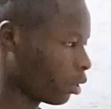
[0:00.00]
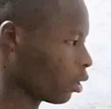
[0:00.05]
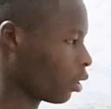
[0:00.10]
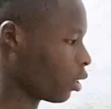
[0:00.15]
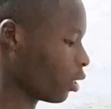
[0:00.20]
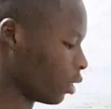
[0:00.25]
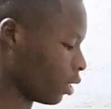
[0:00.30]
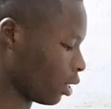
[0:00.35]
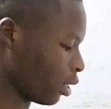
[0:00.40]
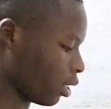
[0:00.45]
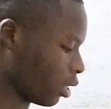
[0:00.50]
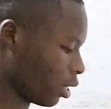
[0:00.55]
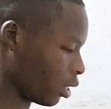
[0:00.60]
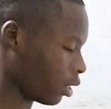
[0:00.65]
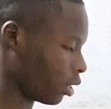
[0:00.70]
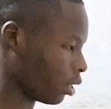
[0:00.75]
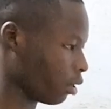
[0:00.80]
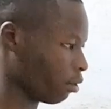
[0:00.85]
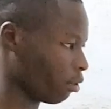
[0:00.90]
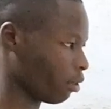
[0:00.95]
These are the
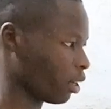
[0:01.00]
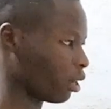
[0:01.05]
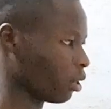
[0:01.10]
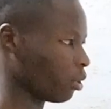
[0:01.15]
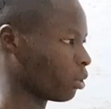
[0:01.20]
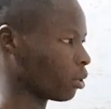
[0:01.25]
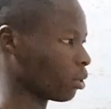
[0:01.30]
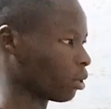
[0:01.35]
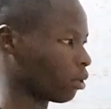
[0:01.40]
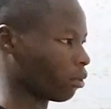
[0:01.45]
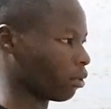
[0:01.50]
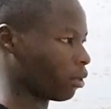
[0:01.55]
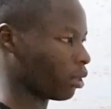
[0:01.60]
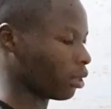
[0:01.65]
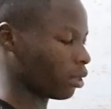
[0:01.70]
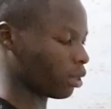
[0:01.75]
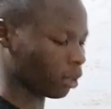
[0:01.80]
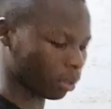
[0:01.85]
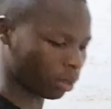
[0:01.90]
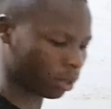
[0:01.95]
eigenvalues of
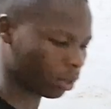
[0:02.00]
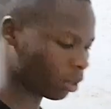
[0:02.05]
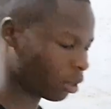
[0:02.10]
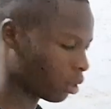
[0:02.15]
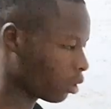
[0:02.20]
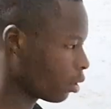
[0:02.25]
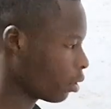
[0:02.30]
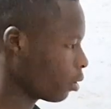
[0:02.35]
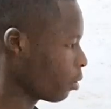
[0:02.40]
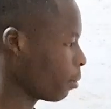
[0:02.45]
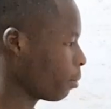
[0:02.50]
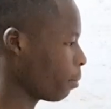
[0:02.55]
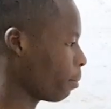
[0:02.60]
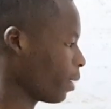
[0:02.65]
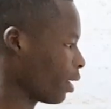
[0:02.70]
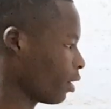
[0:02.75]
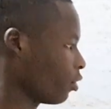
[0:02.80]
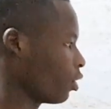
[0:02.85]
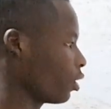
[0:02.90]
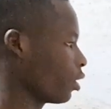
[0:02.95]
this
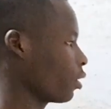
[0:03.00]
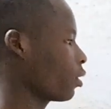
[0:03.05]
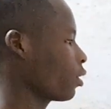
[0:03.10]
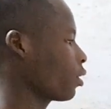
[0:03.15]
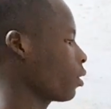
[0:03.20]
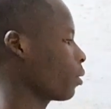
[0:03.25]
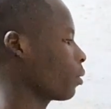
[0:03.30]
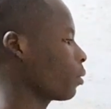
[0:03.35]
matrix.